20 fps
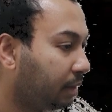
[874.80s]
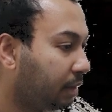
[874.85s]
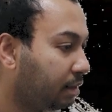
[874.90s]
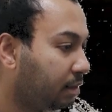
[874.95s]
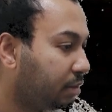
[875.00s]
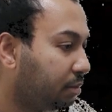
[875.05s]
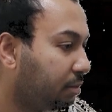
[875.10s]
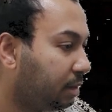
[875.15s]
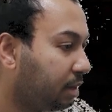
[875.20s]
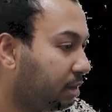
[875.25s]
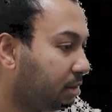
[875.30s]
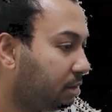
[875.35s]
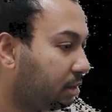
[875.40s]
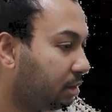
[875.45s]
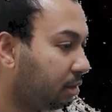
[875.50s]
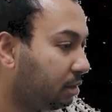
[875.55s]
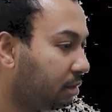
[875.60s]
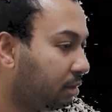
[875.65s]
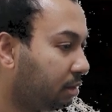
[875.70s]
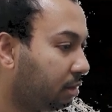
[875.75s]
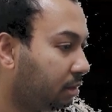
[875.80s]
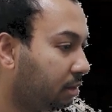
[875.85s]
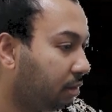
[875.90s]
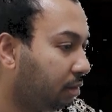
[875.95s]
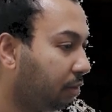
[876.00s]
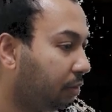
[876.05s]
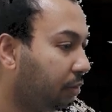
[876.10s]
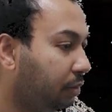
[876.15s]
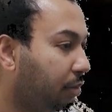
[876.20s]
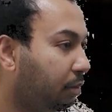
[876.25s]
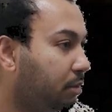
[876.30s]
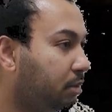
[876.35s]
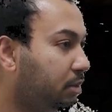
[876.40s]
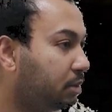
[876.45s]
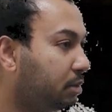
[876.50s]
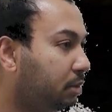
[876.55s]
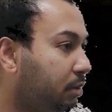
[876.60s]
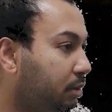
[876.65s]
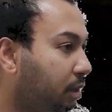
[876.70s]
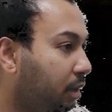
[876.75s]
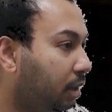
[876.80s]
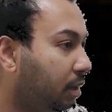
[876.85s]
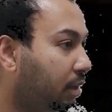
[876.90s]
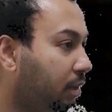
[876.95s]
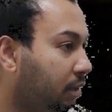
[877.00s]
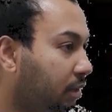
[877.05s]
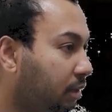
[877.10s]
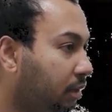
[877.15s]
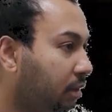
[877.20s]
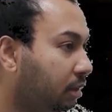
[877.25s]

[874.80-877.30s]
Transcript: customized the controls so that